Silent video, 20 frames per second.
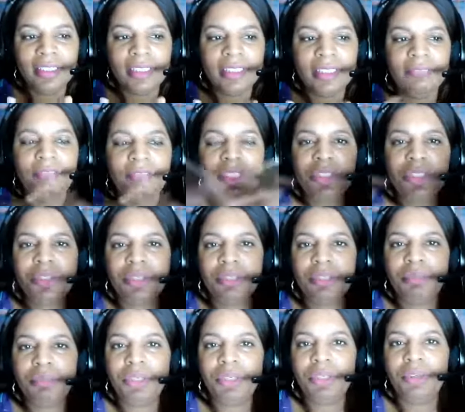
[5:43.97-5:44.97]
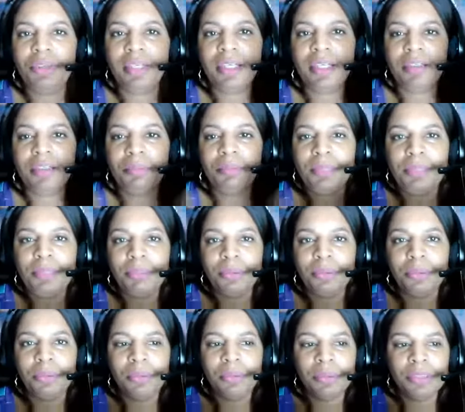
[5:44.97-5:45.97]
eventually bring on other
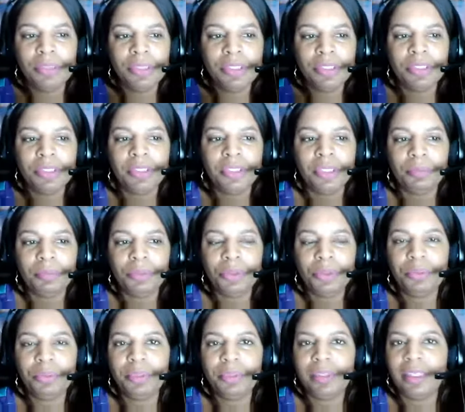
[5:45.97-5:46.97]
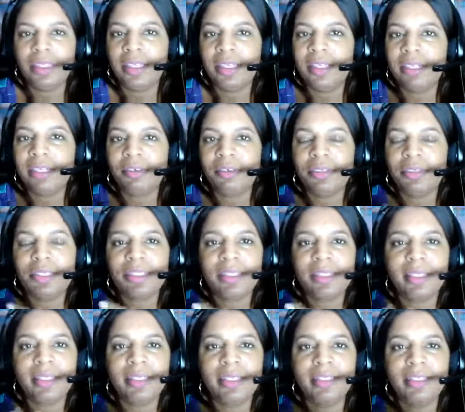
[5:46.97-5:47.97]
people to help you with areas
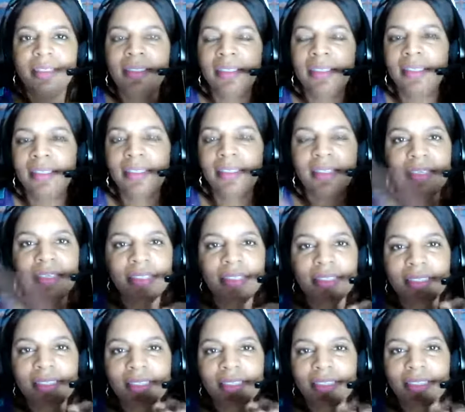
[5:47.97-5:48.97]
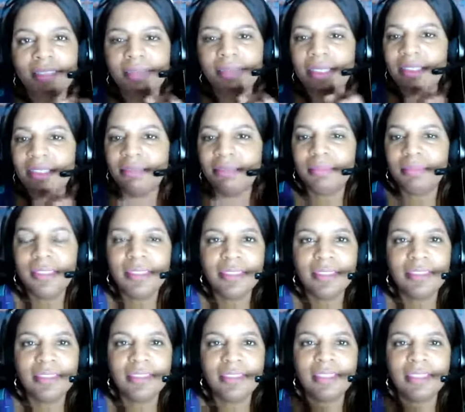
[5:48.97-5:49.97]
like content
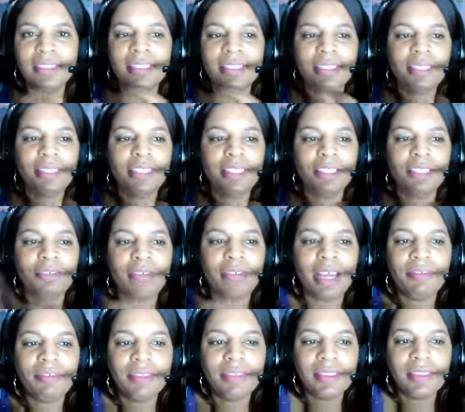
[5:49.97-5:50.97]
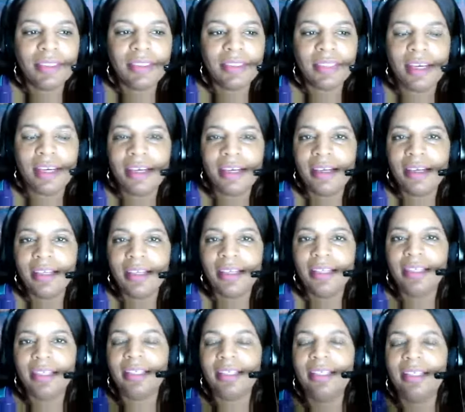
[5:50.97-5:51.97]
development, graphic
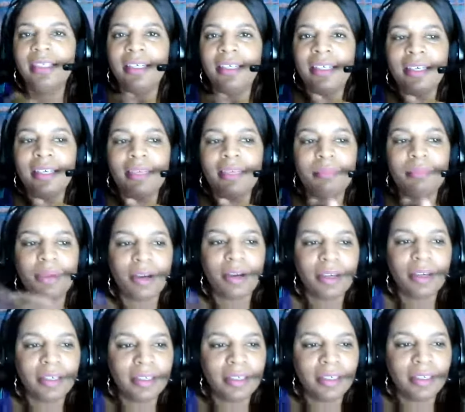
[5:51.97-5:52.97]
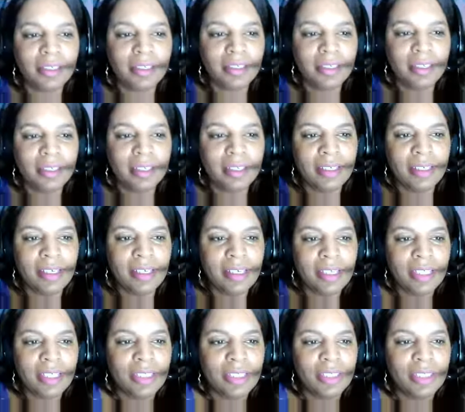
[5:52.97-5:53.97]
design, and marketing.
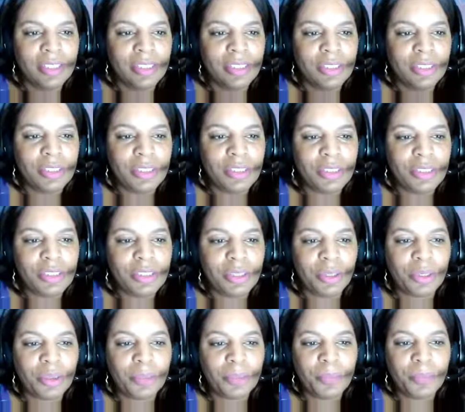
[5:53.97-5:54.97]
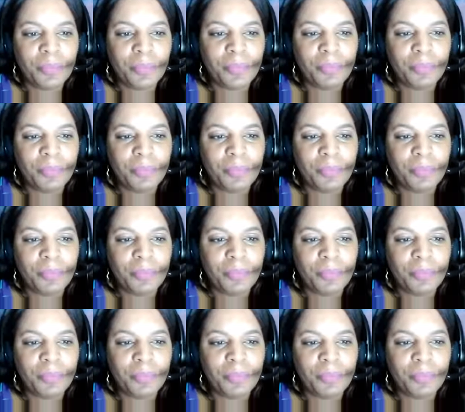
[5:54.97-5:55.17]
So,